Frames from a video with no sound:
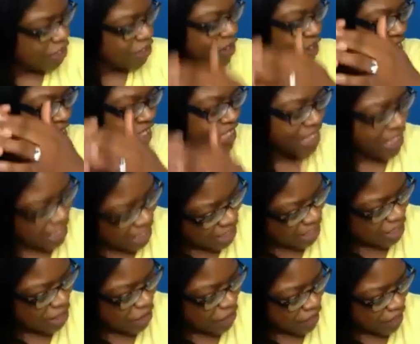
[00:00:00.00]
you already did the
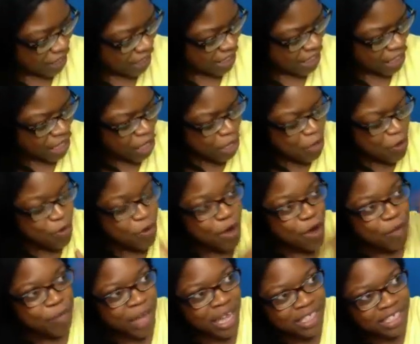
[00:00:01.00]
surveys, you
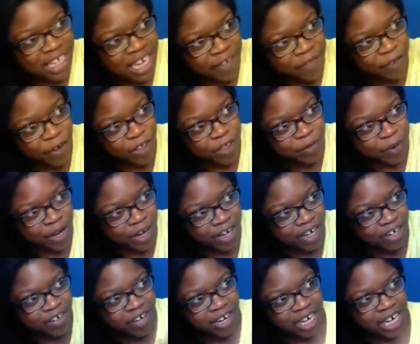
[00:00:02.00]
go back to that first
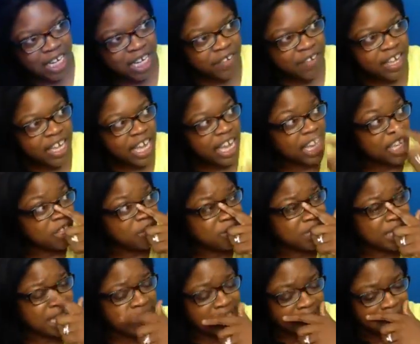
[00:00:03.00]
paragraph and you
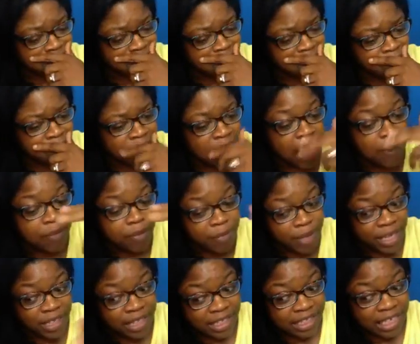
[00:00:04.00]
say, you know what, I'm gonna
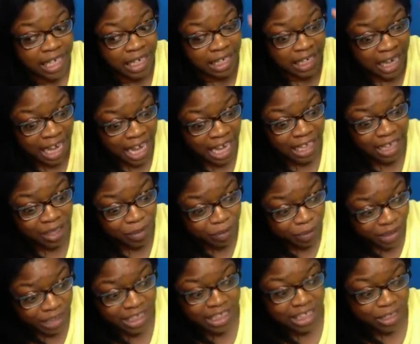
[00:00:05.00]
make this align
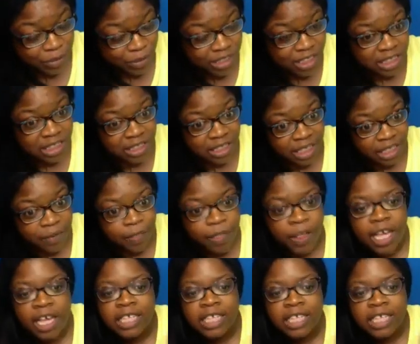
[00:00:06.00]
completely with this thing.